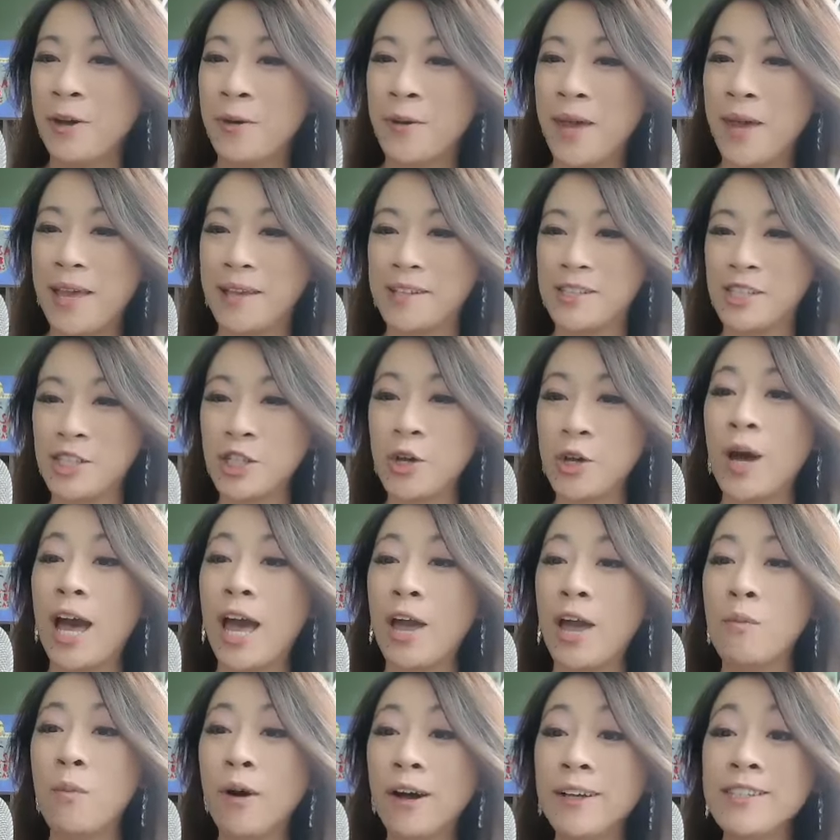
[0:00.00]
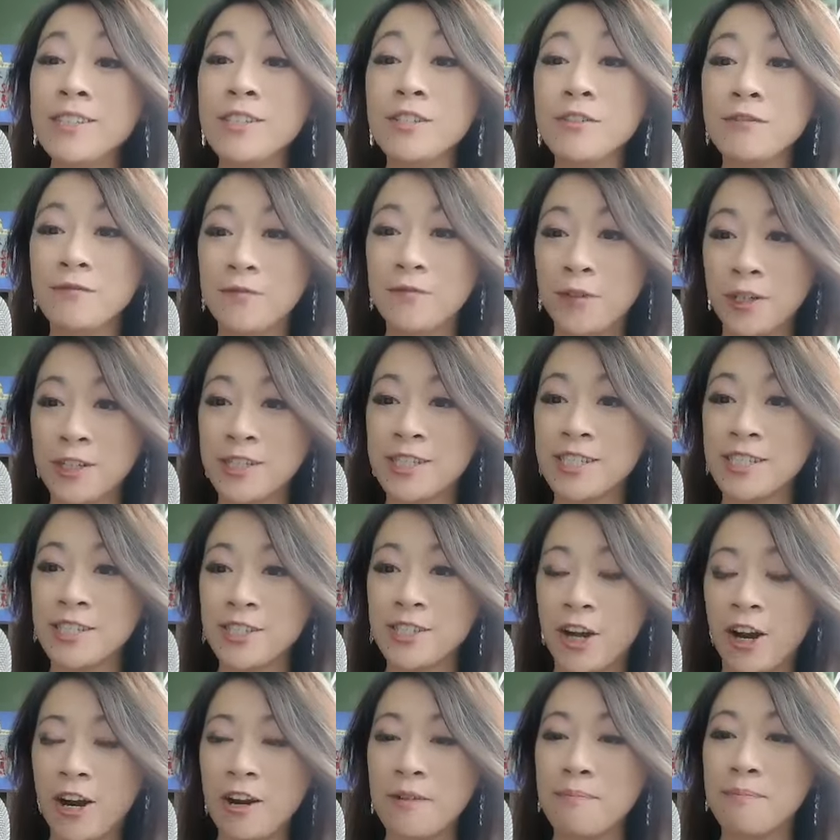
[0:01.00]
Okay, so I want to first
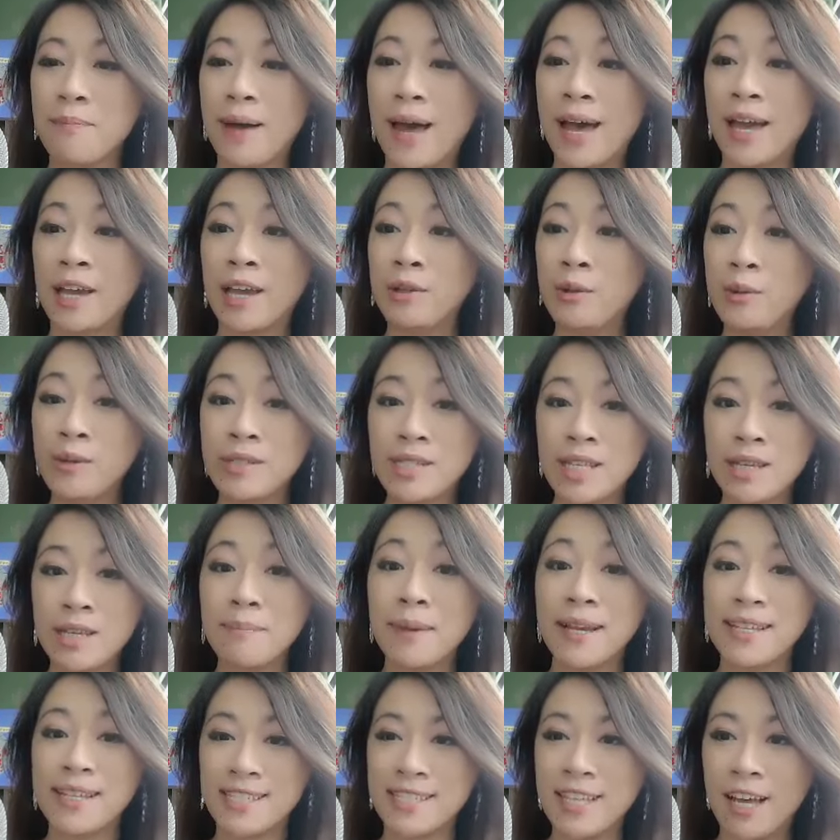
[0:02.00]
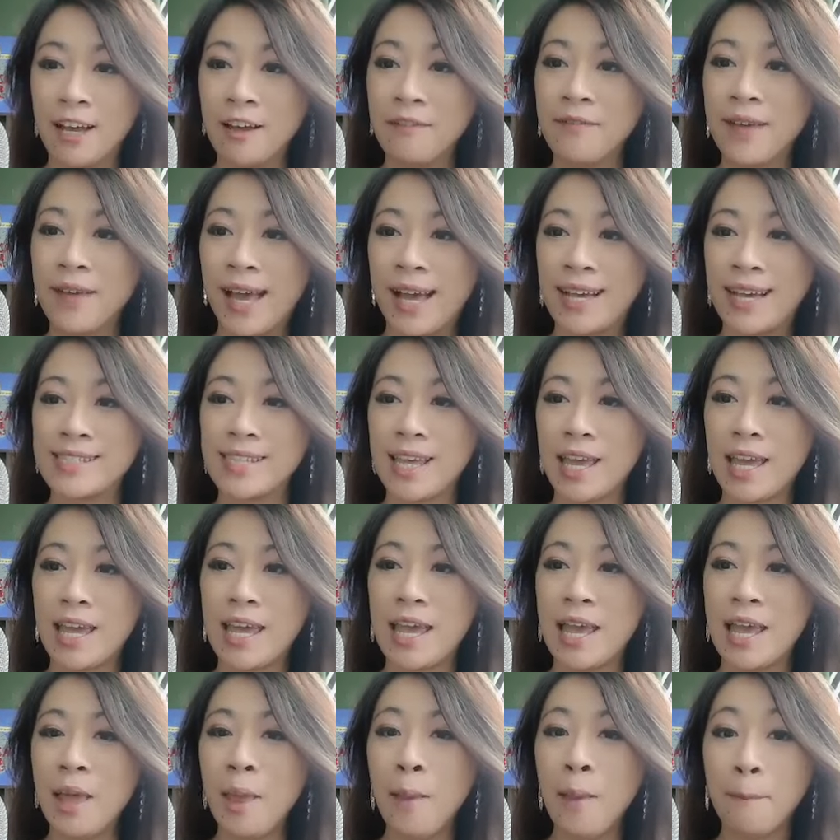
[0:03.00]
start by using myself as
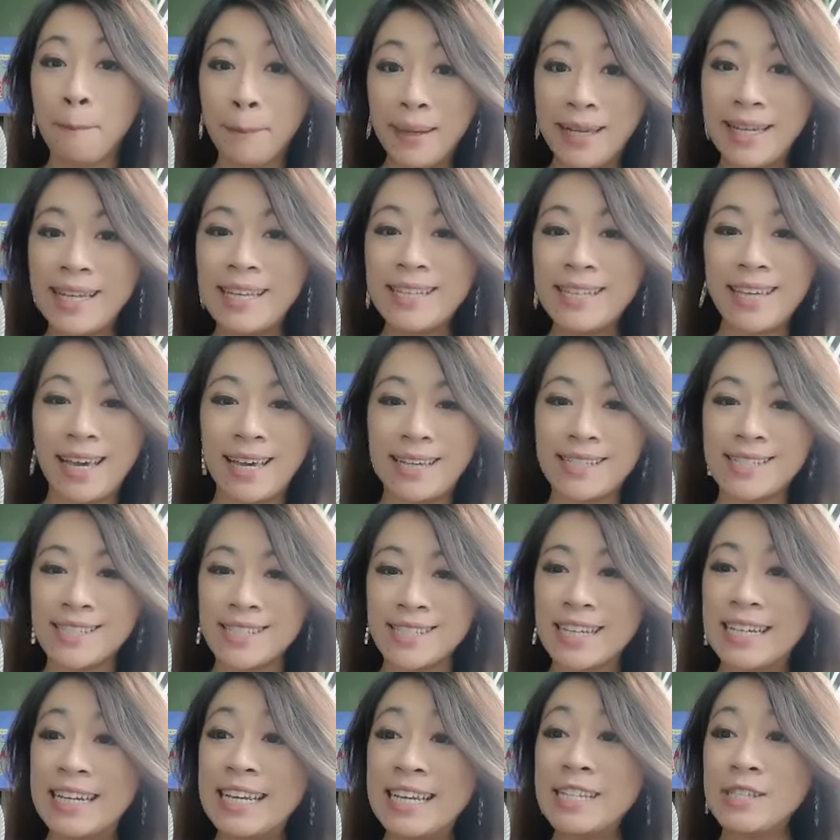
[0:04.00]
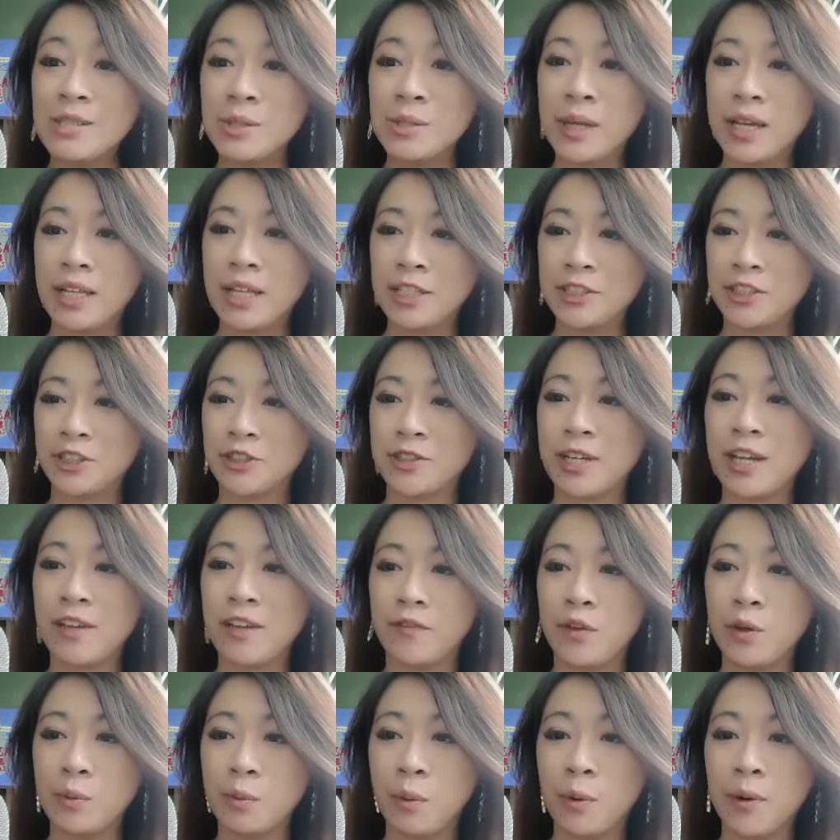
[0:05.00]
a mini case study to illustrate
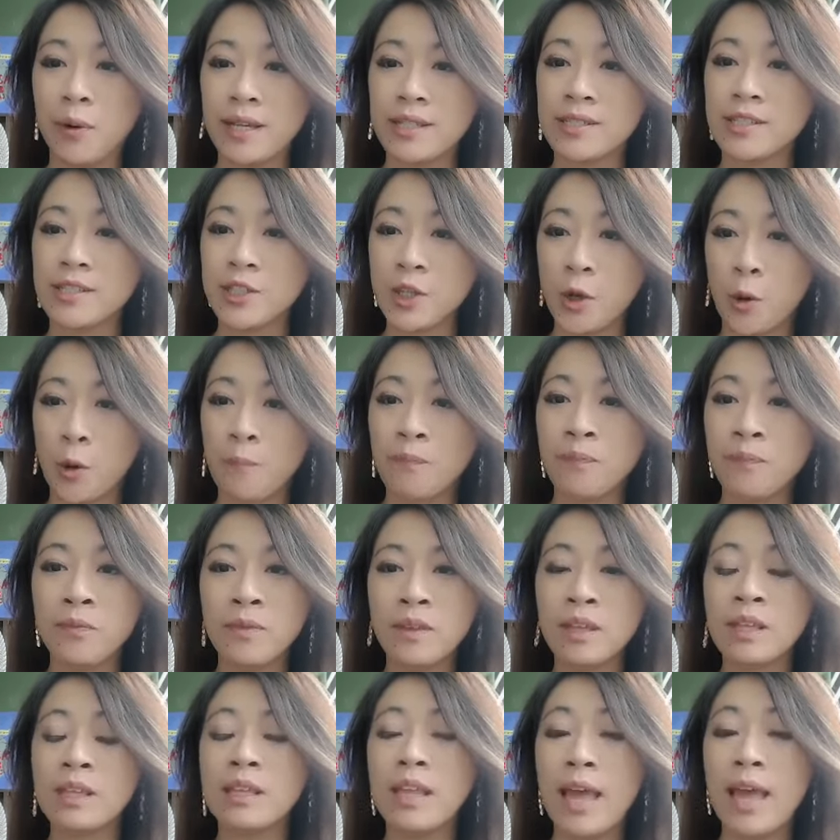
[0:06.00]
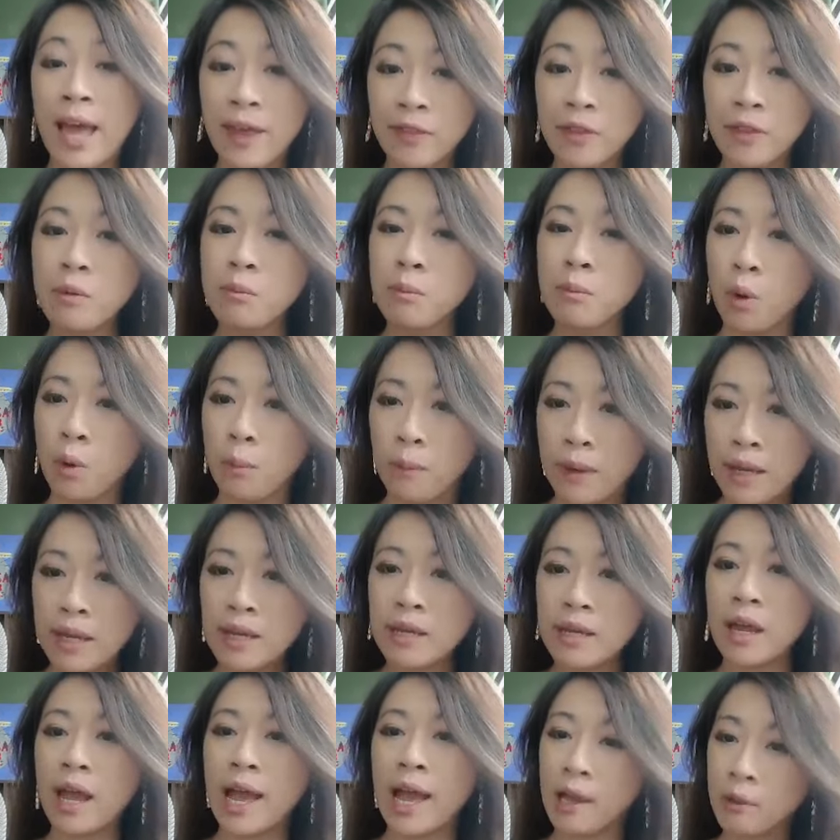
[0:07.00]
a few points. So, at the
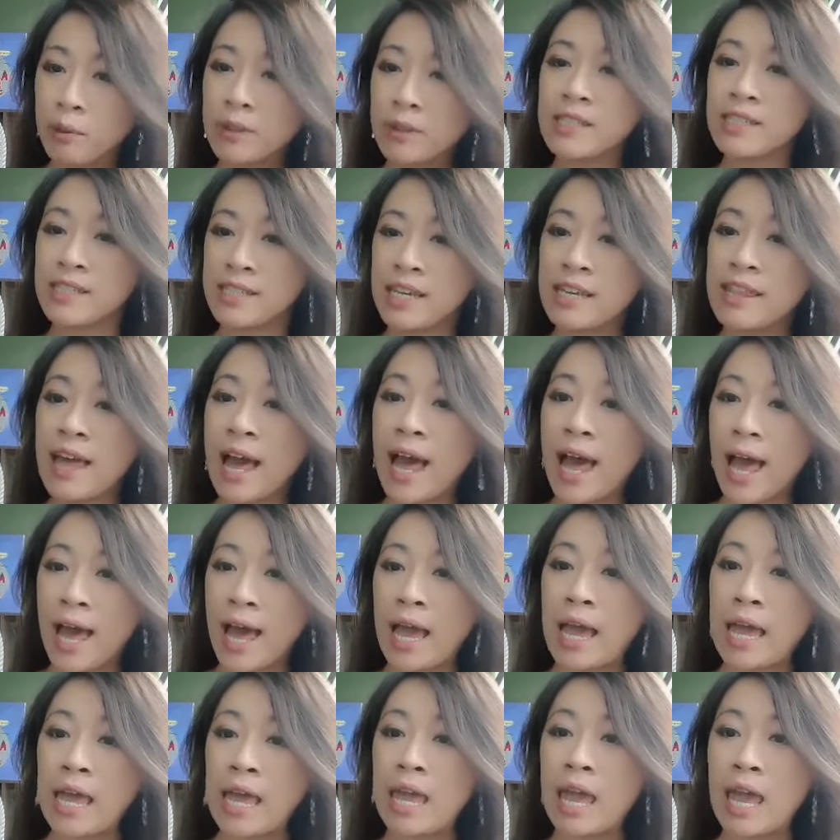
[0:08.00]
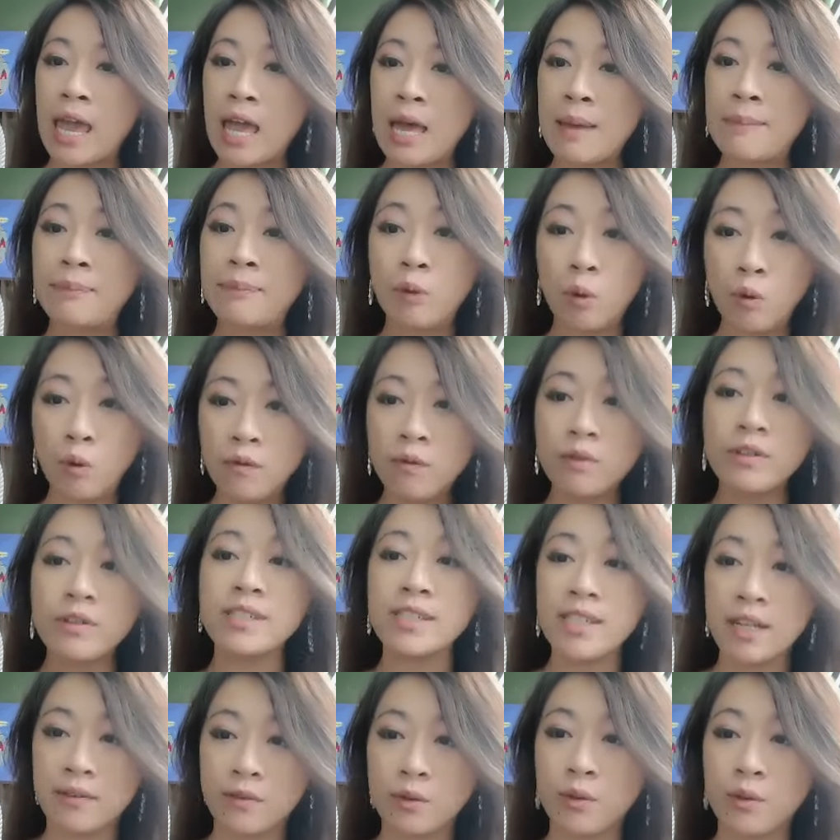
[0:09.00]
moment, I would say that I am known for
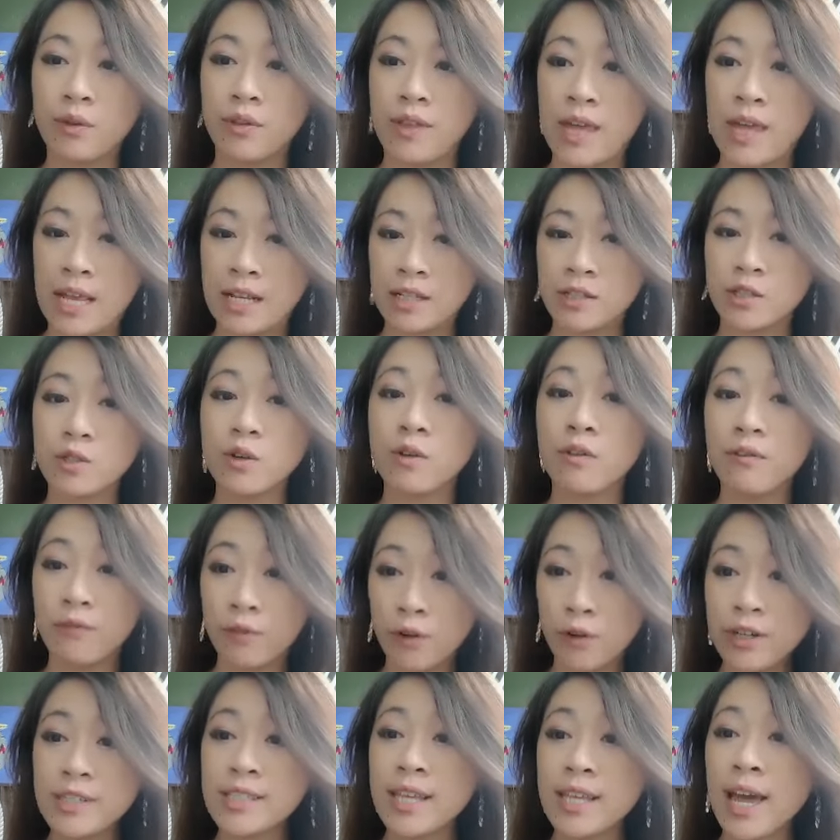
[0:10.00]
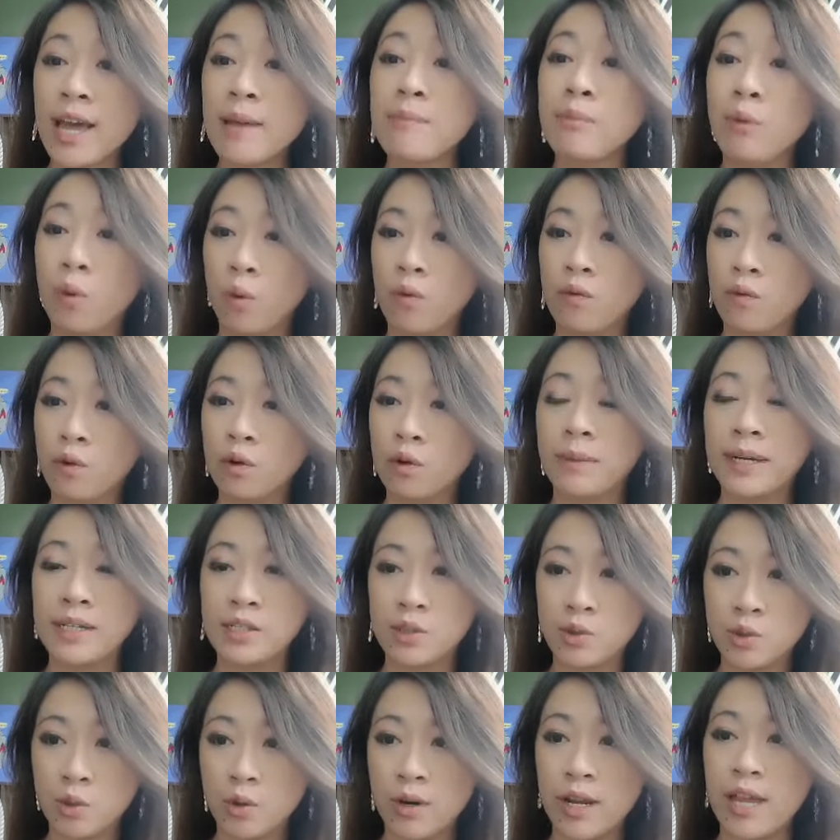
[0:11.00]
several things. So, first, I am known for my
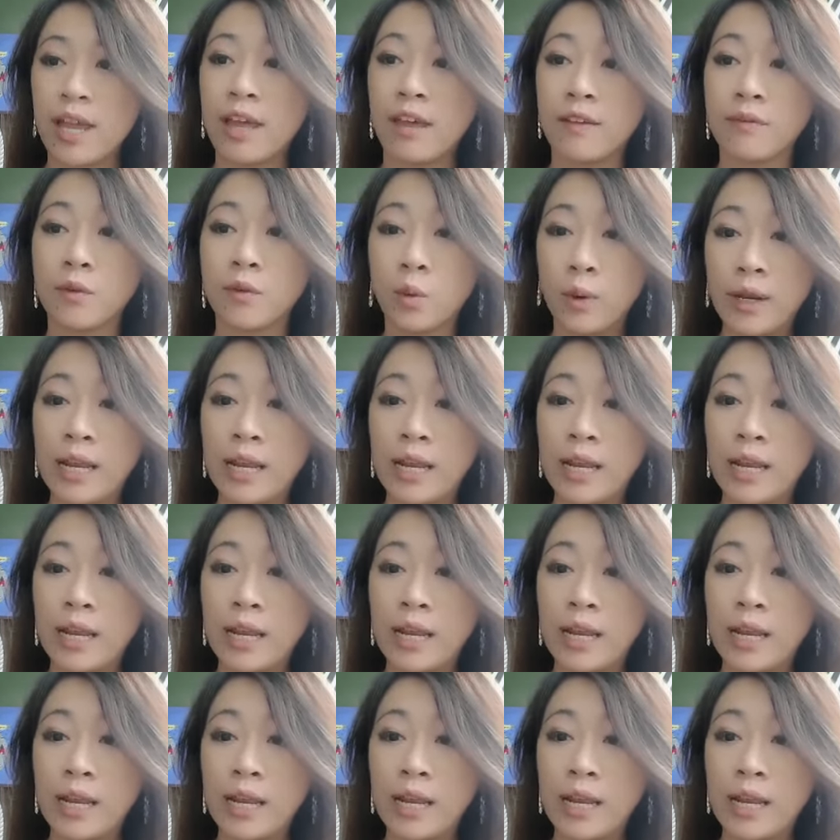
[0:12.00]
story of